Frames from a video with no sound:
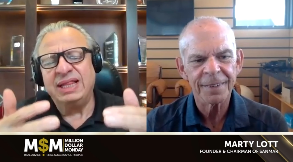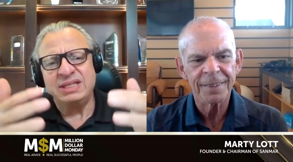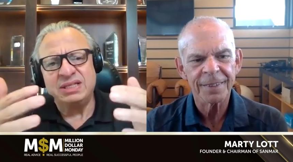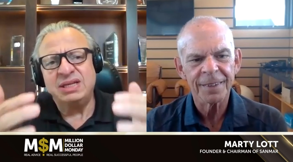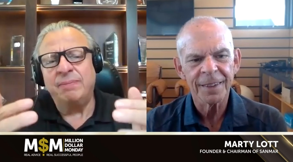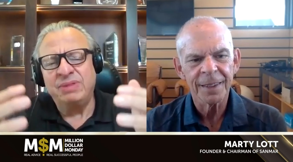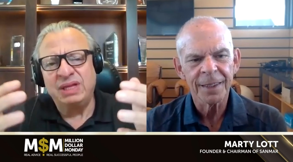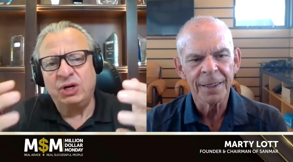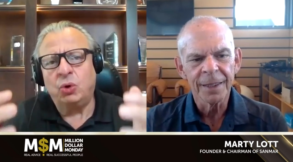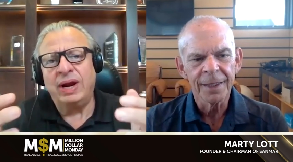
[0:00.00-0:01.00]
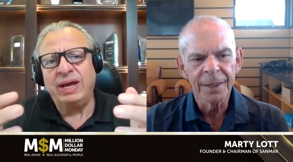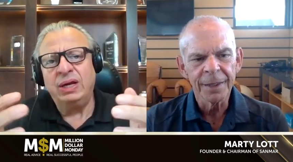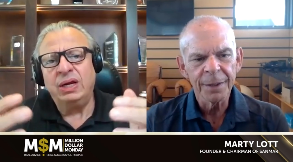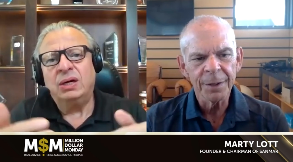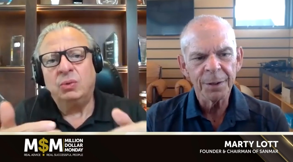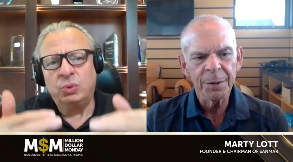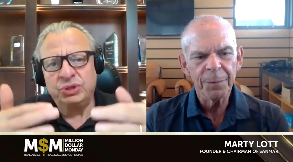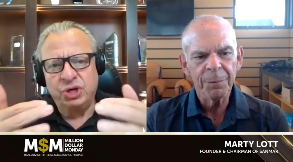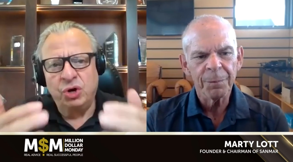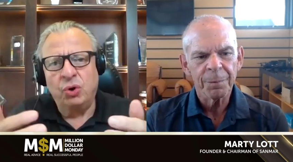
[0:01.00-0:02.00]
Speaker 1: that something great
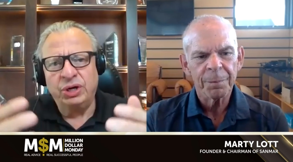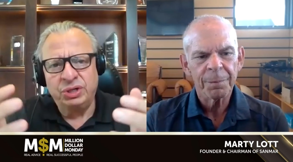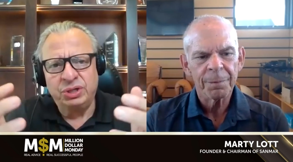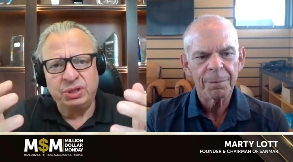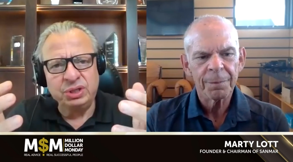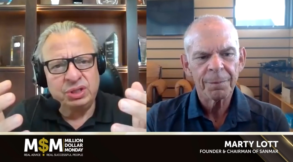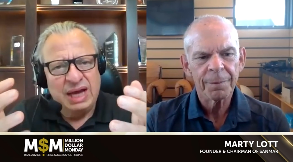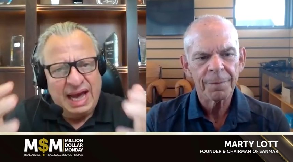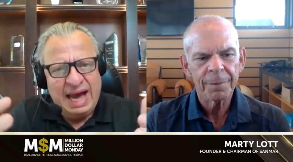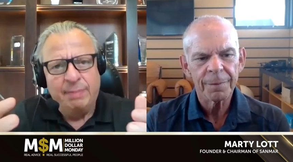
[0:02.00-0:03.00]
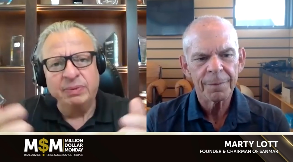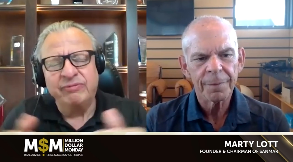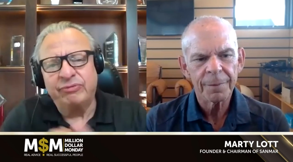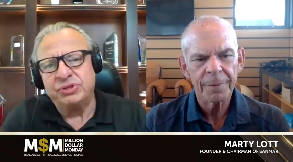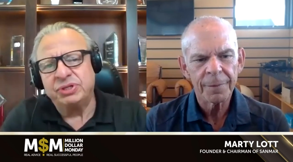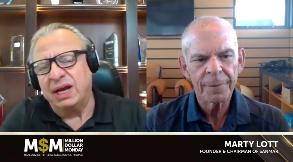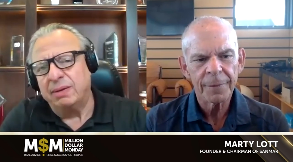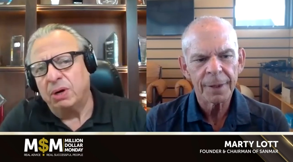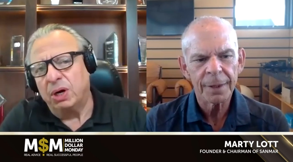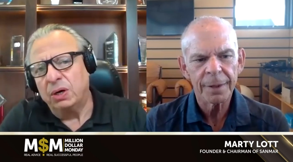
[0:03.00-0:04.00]
was going to happen for
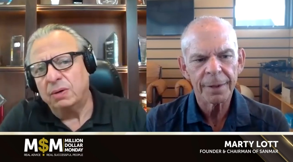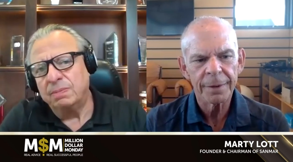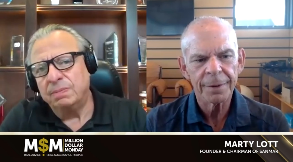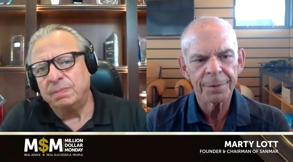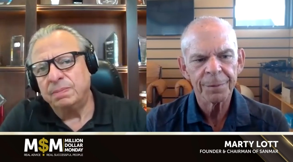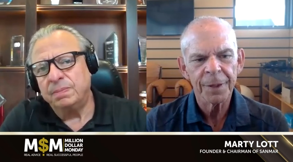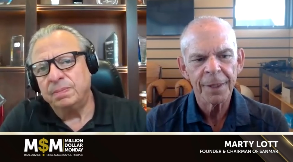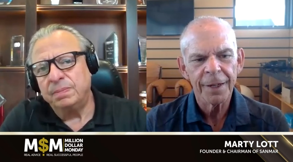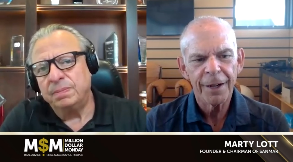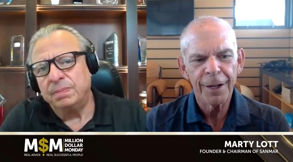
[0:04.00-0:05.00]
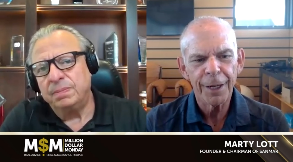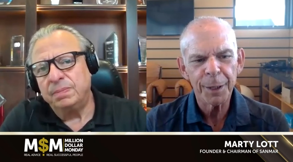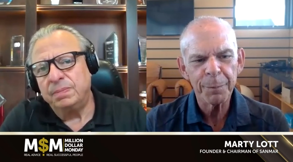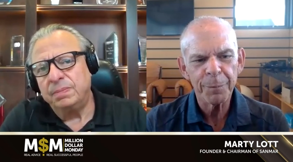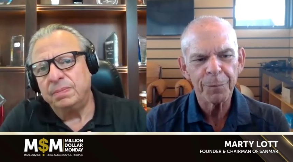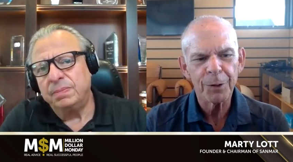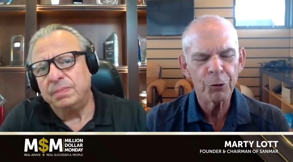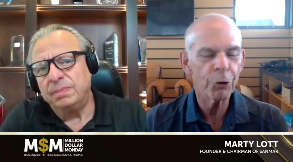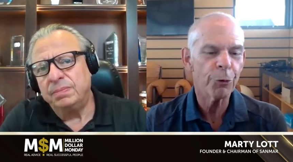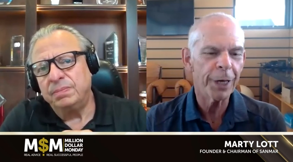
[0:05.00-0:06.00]
Sanmar?
Speaker 2: Um,
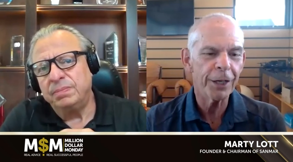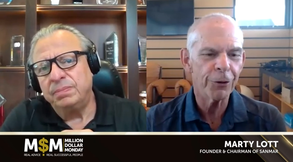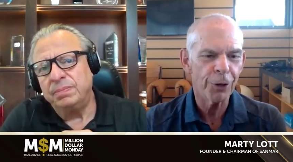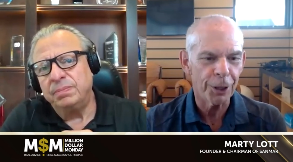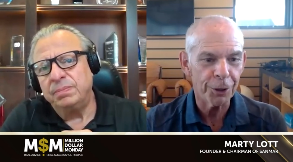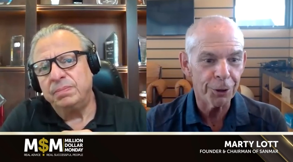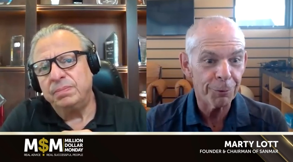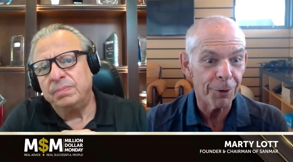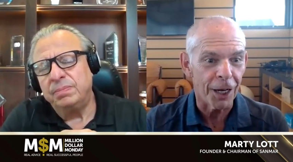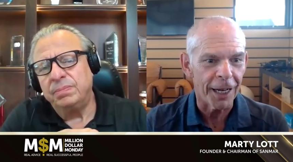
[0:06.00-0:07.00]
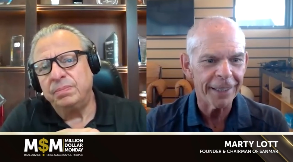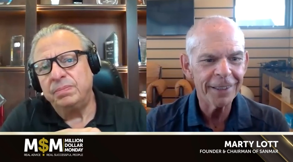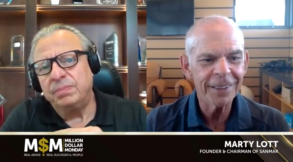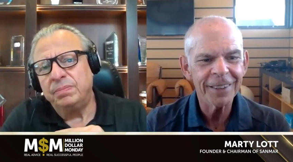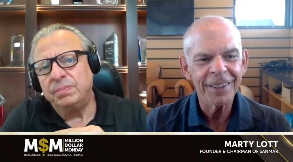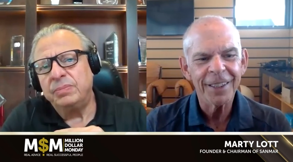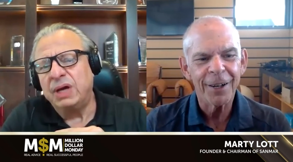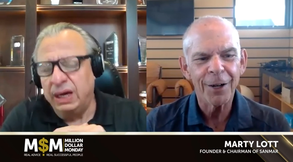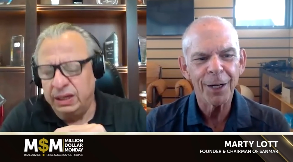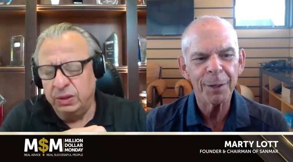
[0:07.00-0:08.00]
so great is hard to define.
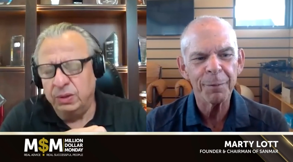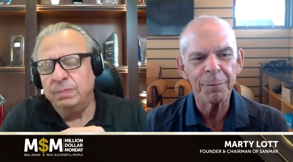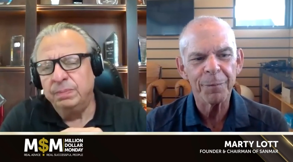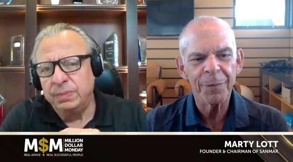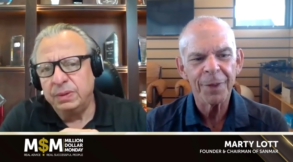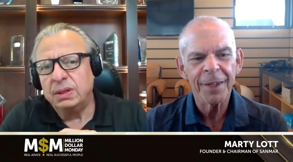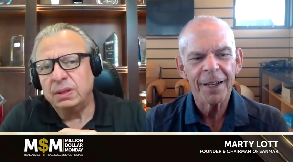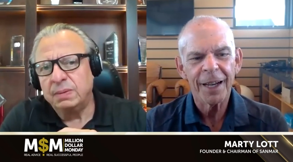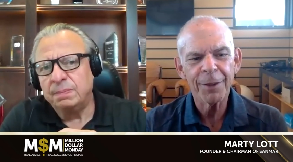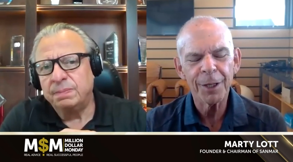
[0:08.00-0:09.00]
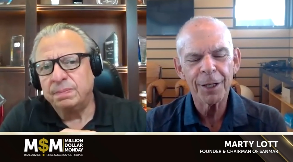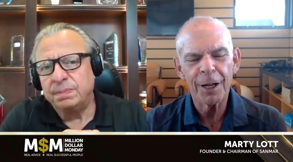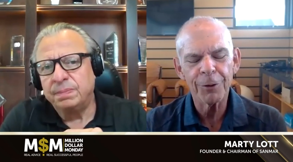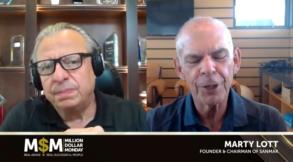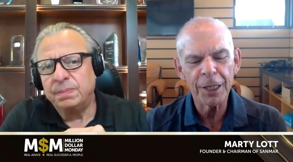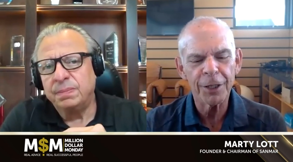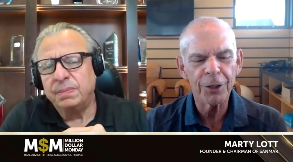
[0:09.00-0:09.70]
I Um, I think I'll take it